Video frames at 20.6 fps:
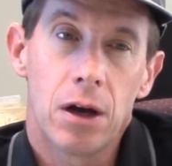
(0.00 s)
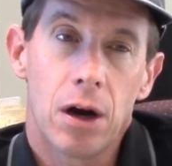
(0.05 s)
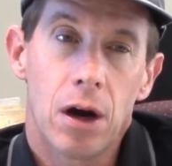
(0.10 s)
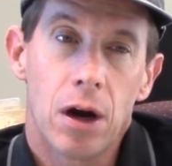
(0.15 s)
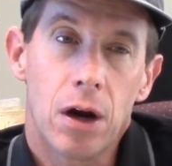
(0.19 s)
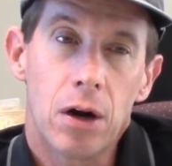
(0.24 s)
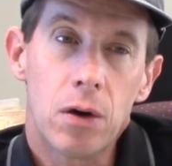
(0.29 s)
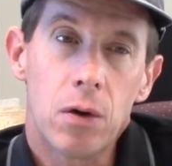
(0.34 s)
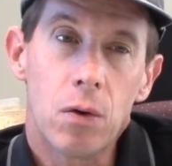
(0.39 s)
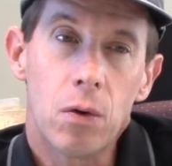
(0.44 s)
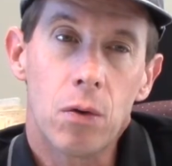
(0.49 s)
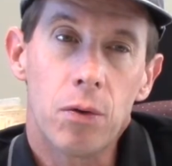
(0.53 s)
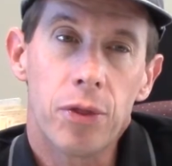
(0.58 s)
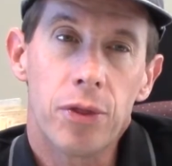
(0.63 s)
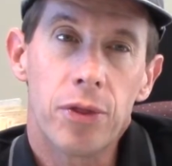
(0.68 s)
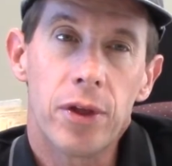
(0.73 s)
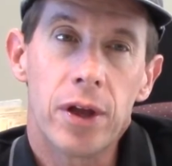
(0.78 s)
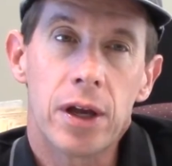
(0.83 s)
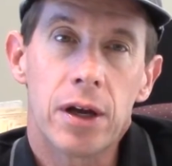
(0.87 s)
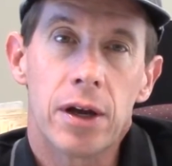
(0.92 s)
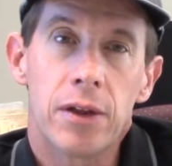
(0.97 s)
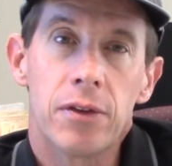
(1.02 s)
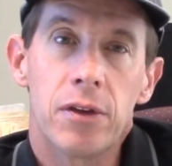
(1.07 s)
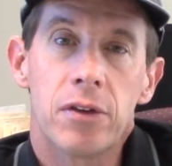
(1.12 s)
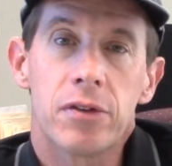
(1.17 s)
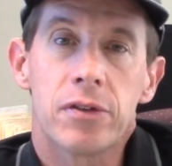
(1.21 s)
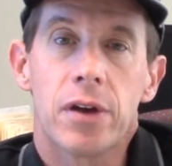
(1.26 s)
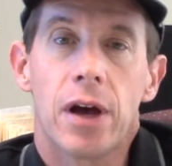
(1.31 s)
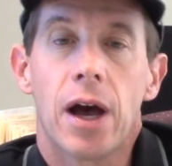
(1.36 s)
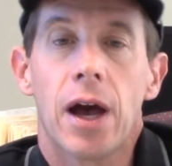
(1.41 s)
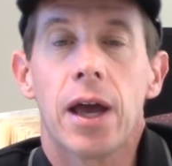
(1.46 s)
Our whole thing on
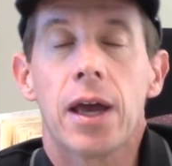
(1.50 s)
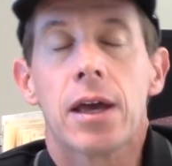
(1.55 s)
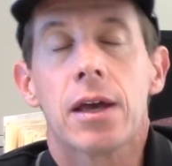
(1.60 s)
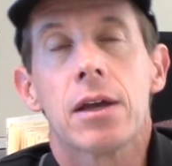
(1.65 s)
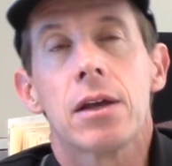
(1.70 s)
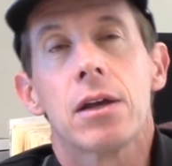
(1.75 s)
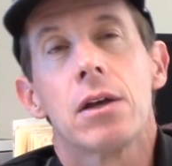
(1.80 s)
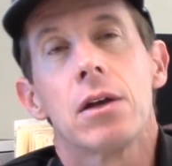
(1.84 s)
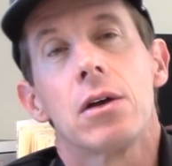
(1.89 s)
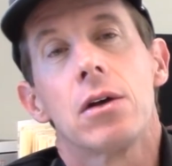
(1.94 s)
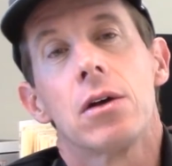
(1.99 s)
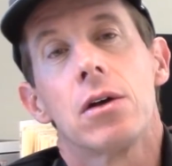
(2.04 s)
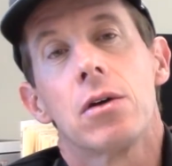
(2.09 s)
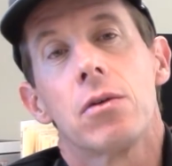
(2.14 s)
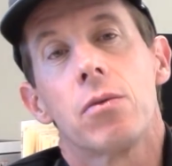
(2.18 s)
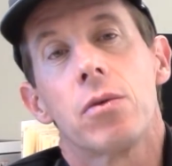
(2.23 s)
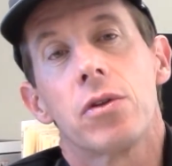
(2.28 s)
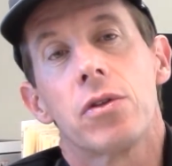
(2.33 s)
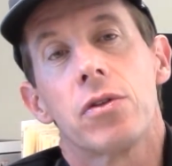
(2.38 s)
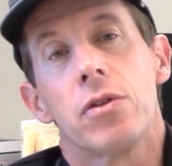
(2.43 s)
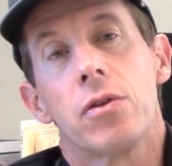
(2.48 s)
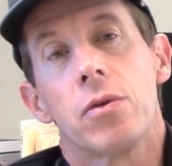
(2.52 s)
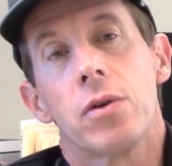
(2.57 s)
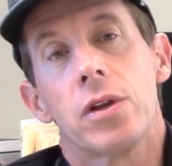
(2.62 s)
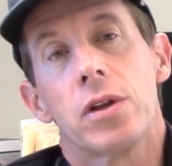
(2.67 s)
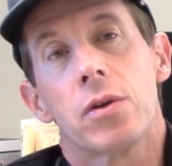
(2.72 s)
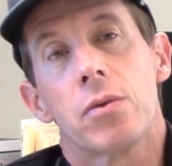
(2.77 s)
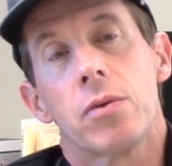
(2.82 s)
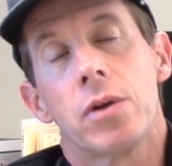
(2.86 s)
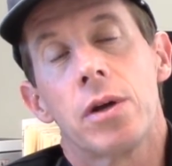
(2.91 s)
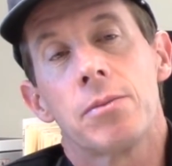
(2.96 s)
this hike with
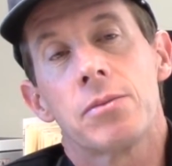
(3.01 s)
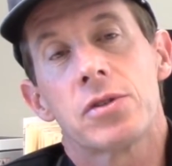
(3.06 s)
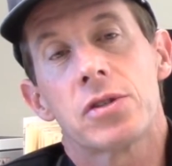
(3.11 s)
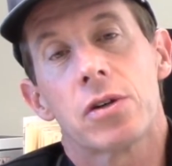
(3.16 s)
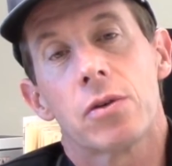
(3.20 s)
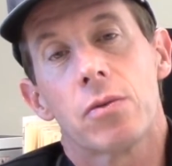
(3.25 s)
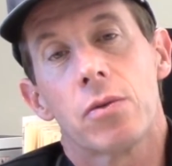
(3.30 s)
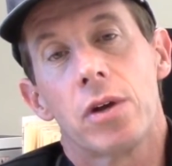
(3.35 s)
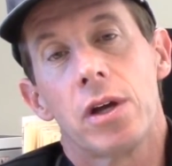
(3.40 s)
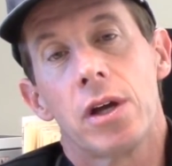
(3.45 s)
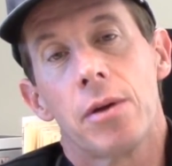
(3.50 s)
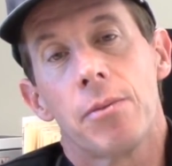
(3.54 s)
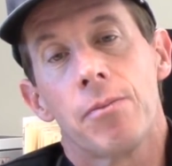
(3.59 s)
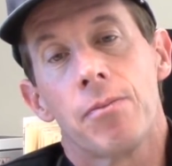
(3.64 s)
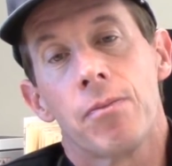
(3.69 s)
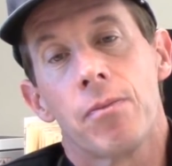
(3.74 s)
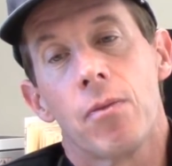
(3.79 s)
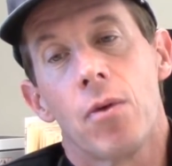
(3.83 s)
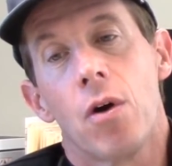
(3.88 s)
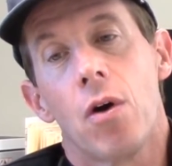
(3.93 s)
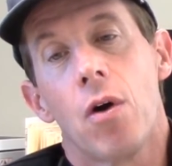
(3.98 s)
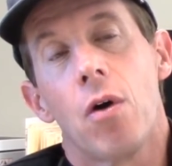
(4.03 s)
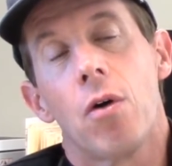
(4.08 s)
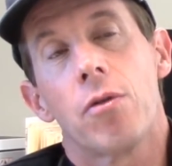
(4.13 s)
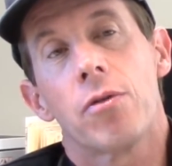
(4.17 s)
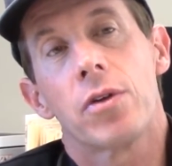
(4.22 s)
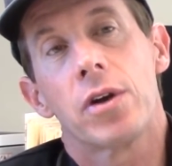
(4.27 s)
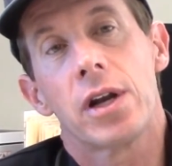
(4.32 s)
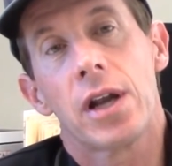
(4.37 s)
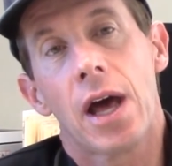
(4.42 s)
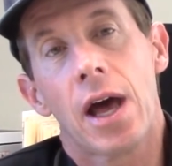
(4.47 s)
doing the rim to rim
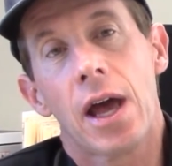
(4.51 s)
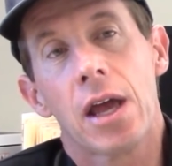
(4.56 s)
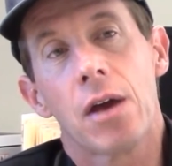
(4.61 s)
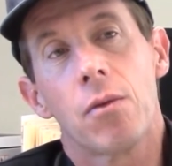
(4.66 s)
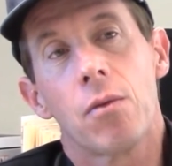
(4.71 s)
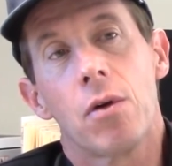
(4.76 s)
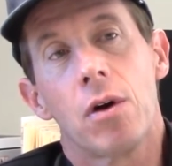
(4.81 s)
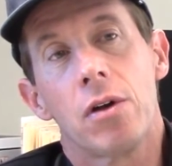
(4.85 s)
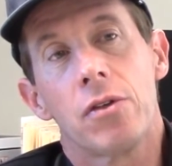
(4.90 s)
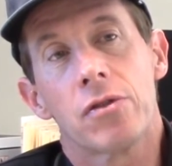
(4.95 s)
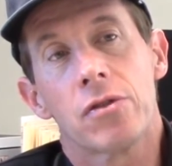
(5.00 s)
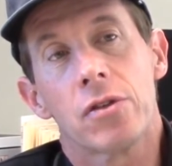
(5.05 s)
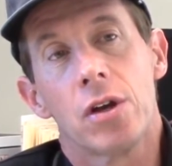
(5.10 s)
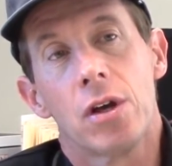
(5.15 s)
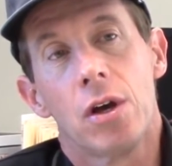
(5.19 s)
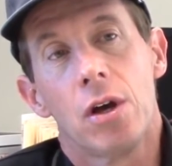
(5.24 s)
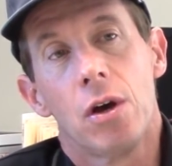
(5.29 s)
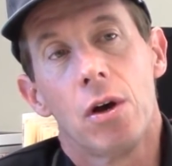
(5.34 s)
overnight was